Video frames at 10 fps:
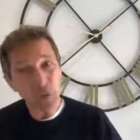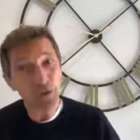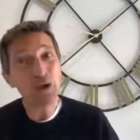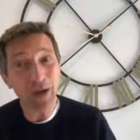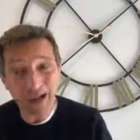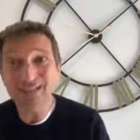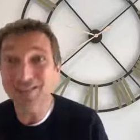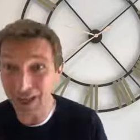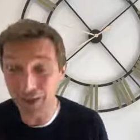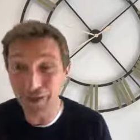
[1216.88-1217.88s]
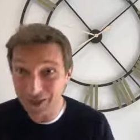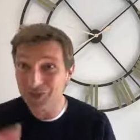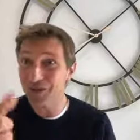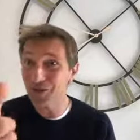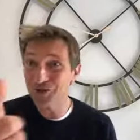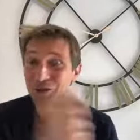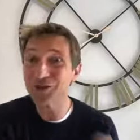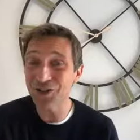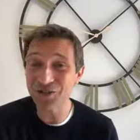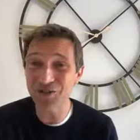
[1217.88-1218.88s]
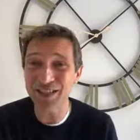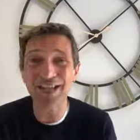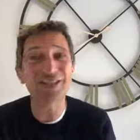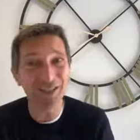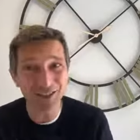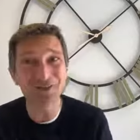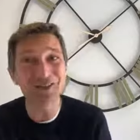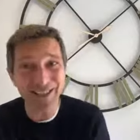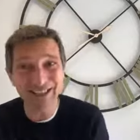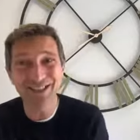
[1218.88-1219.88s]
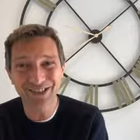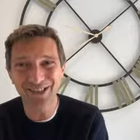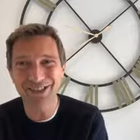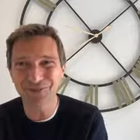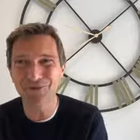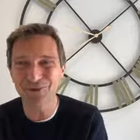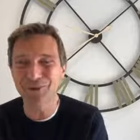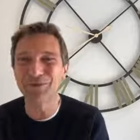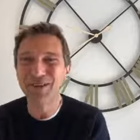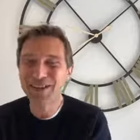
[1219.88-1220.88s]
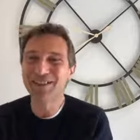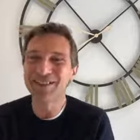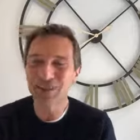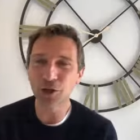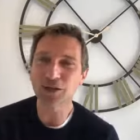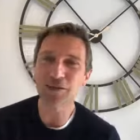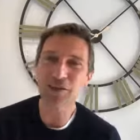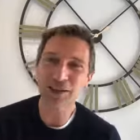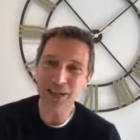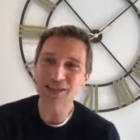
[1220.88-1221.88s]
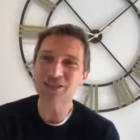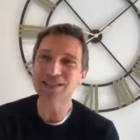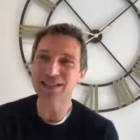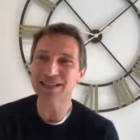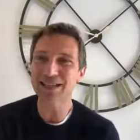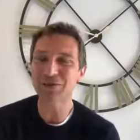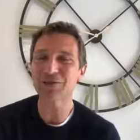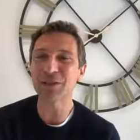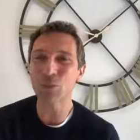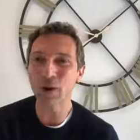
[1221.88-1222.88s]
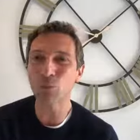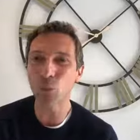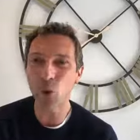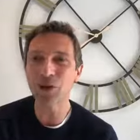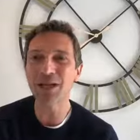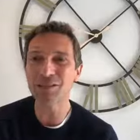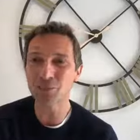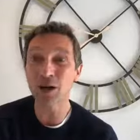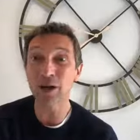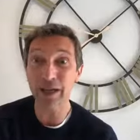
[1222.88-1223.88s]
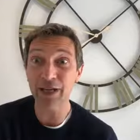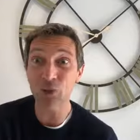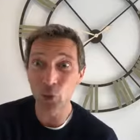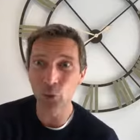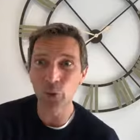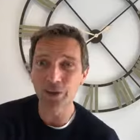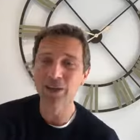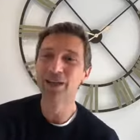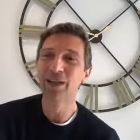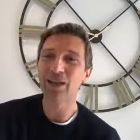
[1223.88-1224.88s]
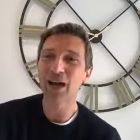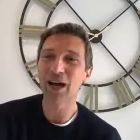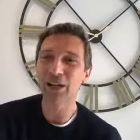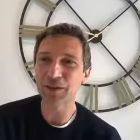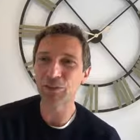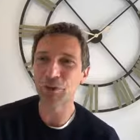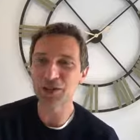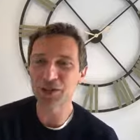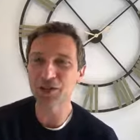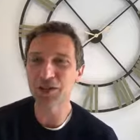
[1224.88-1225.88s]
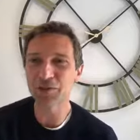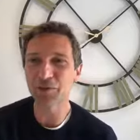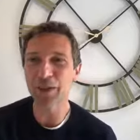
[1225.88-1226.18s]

Although, as I think Cassandra just said, Cassandra did try to warn them. There's lots of occasions in antiquity when warnings were ignored. And I think what we should learn